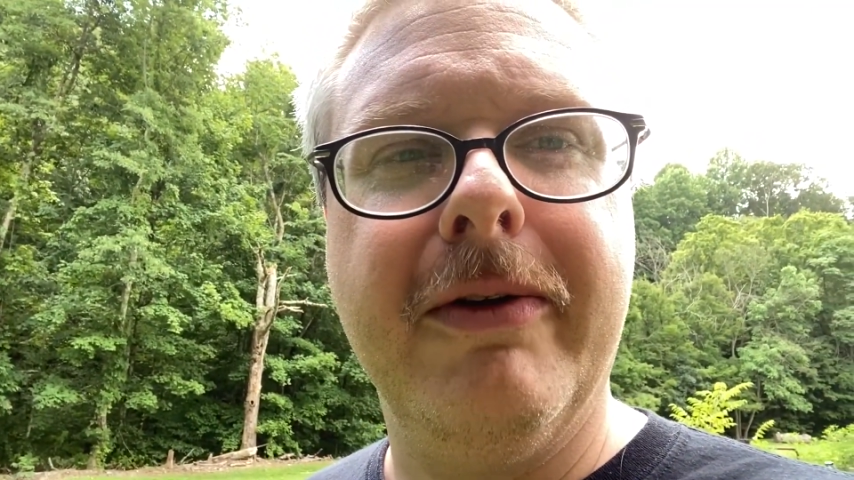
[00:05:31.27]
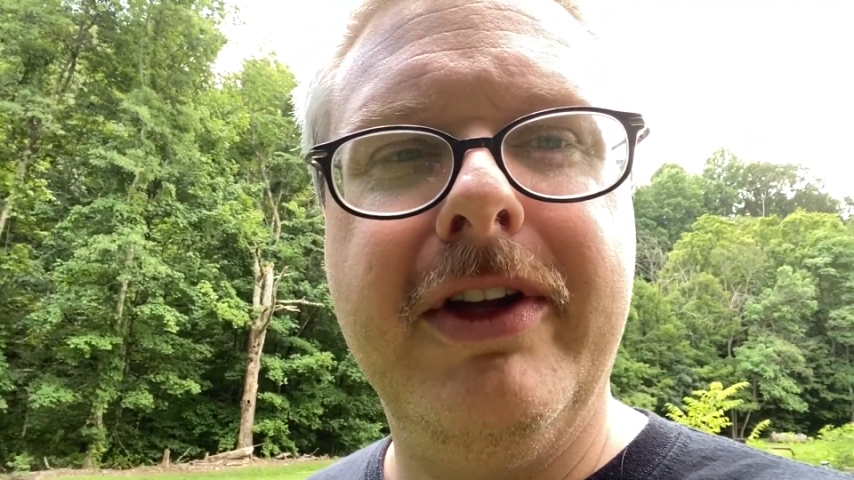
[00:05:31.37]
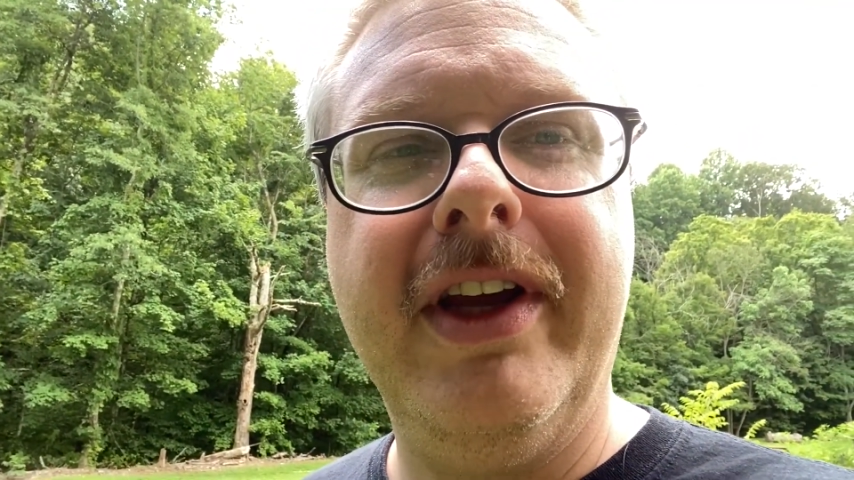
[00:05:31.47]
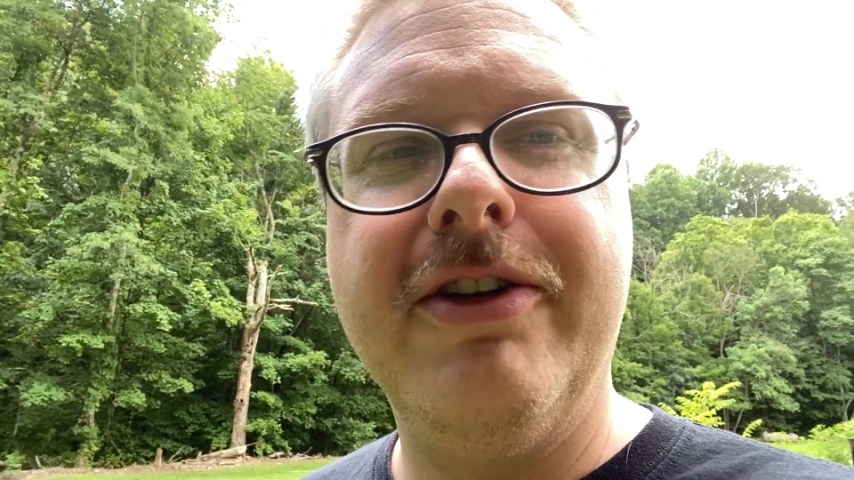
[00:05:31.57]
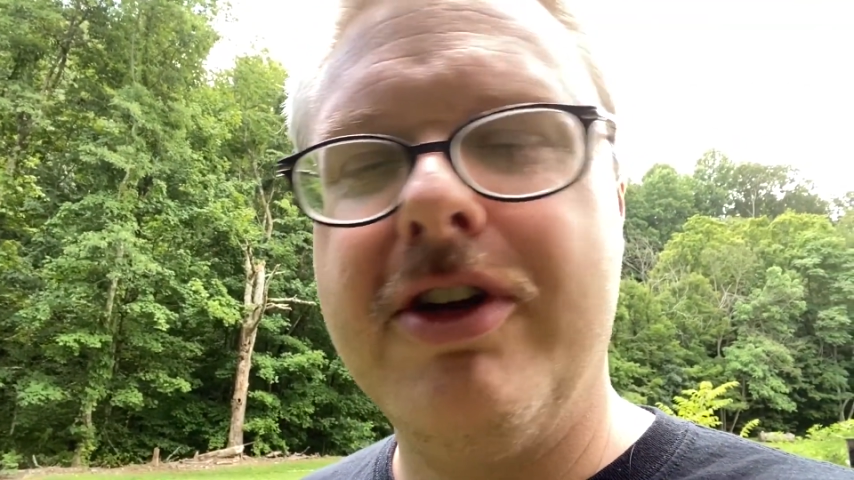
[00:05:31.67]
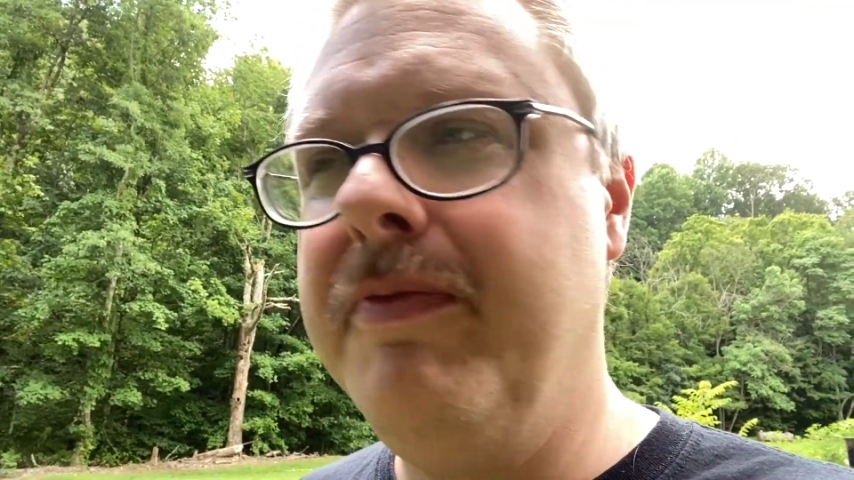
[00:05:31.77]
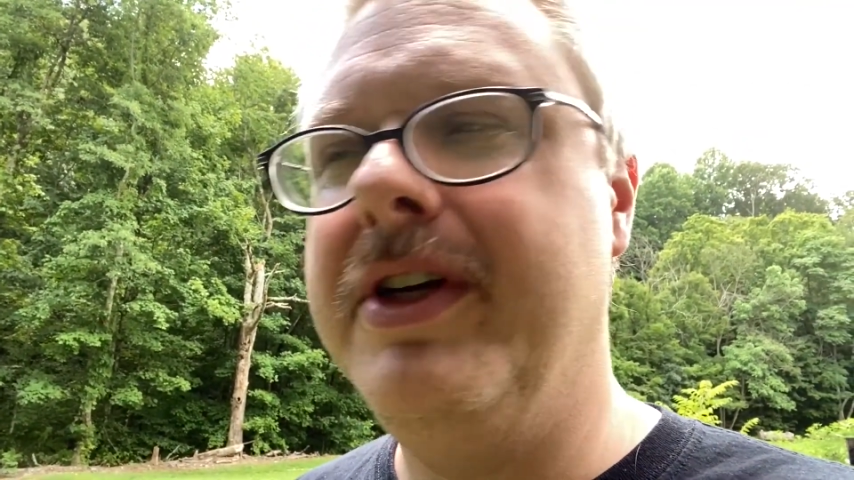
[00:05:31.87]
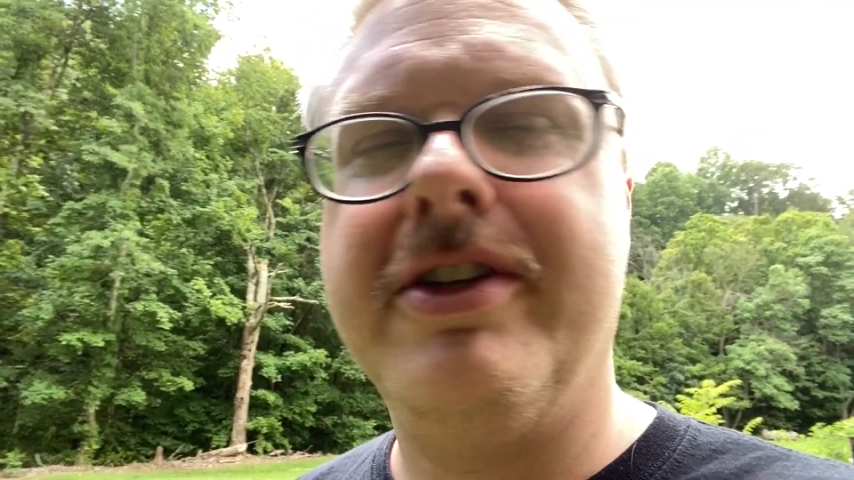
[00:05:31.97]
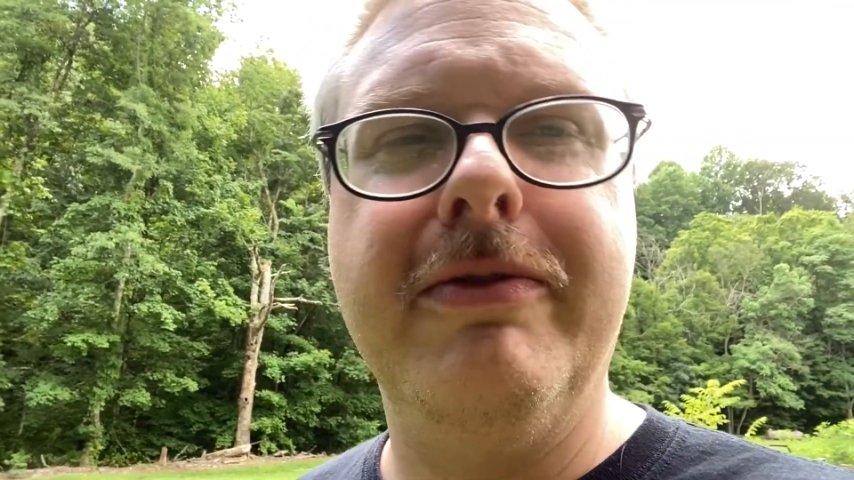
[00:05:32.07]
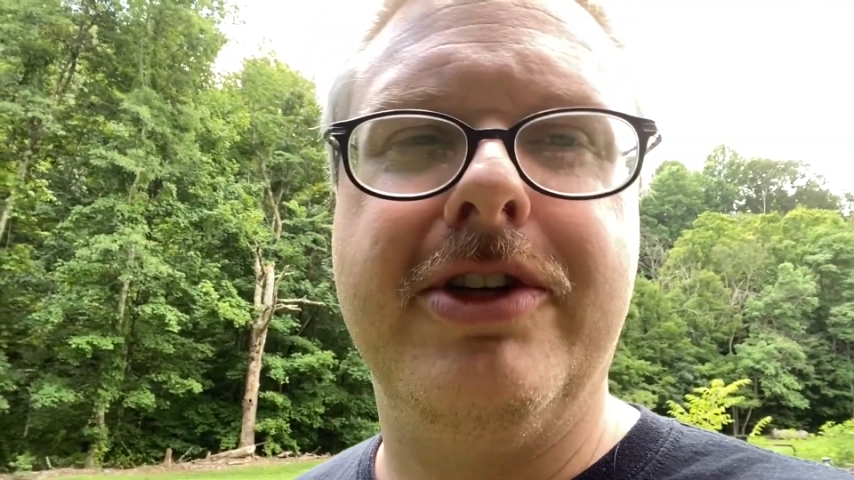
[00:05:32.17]
you shouldn't be
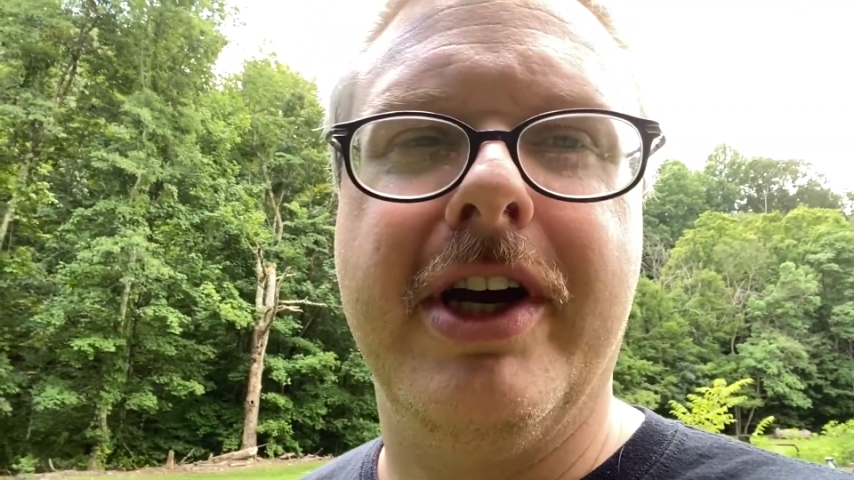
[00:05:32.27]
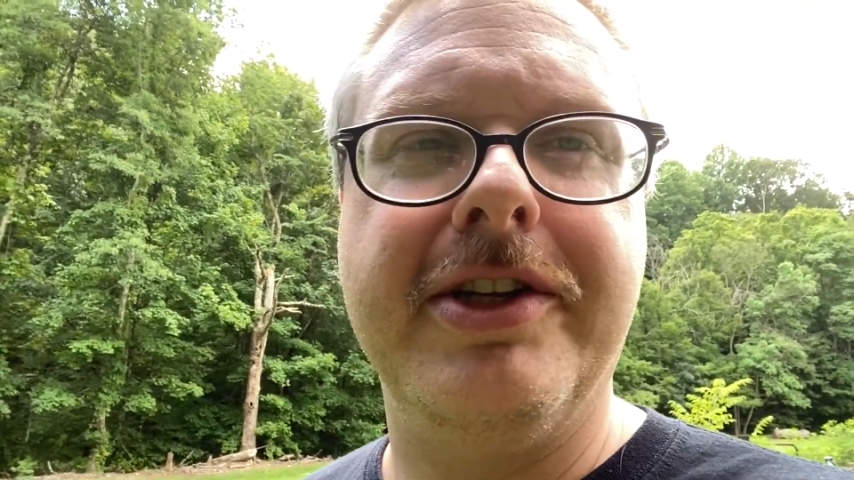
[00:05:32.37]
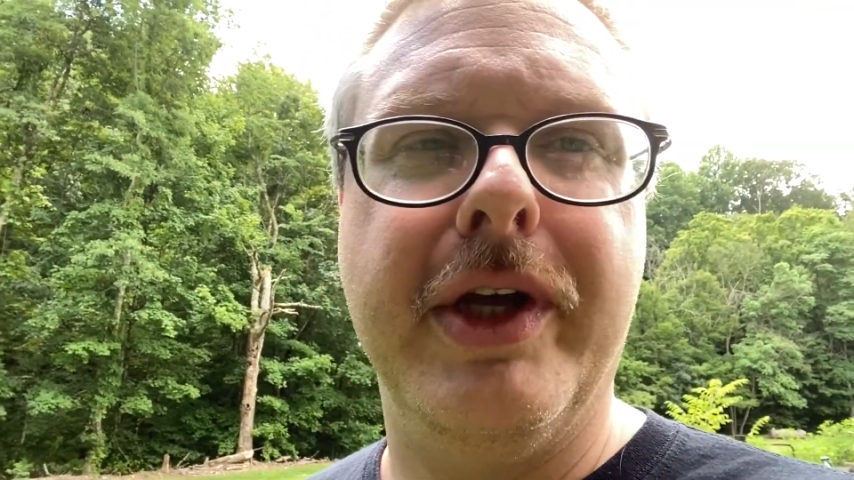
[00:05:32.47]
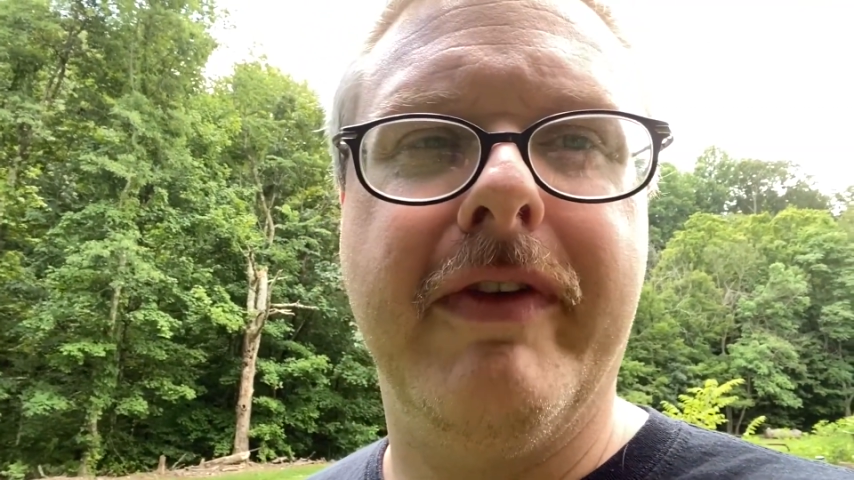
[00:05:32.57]
too judgy